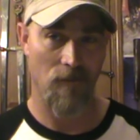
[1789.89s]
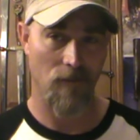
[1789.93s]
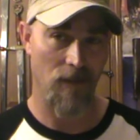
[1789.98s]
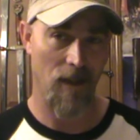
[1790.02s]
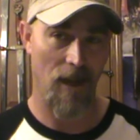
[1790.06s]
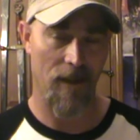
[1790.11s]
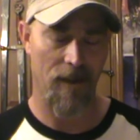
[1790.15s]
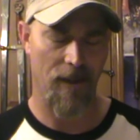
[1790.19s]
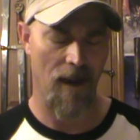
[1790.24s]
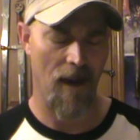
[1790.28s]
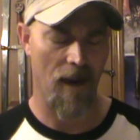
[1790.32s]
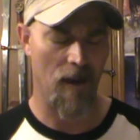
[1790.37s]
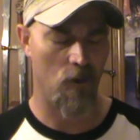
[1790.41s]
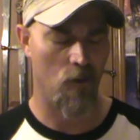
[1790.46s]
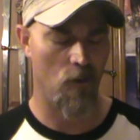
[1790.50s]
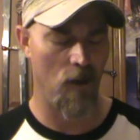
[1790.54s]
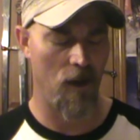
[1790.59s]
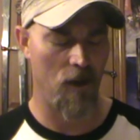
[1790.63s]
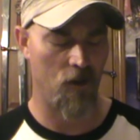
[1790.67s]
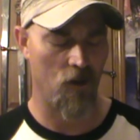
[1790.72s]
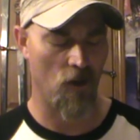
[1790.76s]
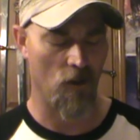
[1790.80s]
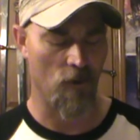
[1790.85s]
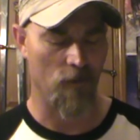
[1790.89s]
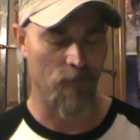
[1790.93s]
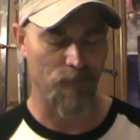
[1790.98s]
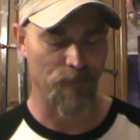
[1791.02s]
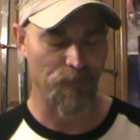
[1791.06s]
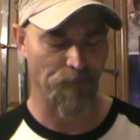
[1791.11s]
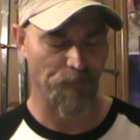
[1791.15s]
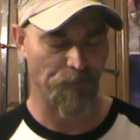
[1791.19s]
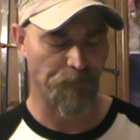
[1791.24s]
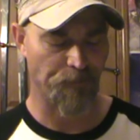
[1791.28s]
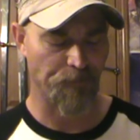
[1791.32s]
hit that creature.
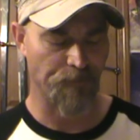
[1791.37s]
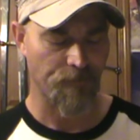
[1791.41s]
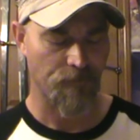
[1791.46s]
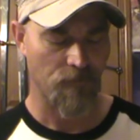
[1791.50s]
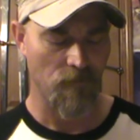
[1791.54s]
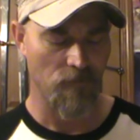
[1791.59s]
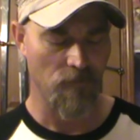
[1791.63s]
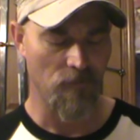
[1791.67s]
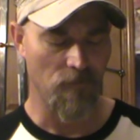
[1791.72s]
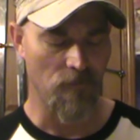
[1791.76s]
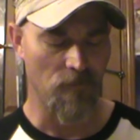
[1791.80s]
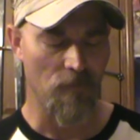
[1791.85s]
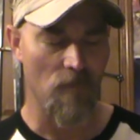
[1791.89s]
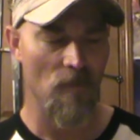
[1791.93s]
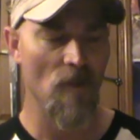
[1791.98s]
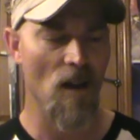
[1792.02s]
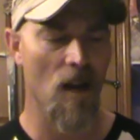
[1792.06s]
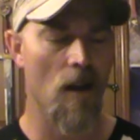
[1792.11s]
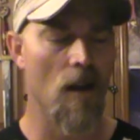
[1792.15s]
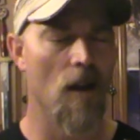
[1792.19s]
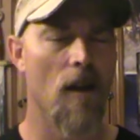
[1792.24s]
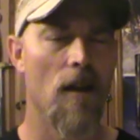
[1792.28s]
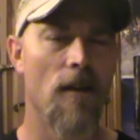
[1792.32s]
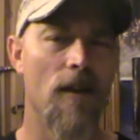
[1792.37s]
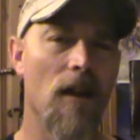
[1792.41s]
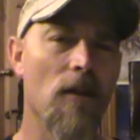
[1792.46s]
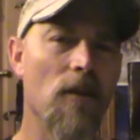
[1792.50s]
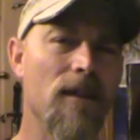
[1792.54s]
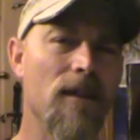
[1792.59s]
Now